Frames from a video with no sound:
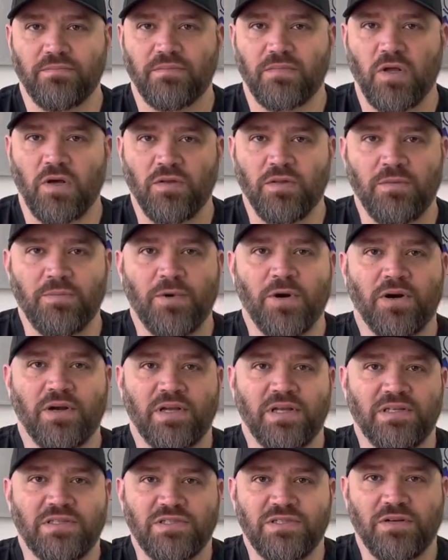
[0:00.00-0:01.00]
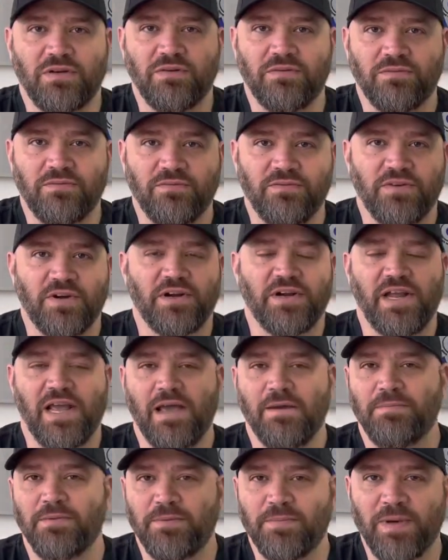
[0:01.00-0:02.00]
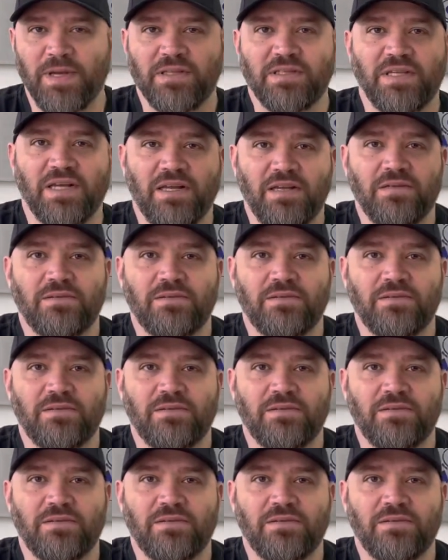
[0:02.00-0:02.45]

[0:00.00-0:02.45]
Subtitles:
on the market. So very happy about that.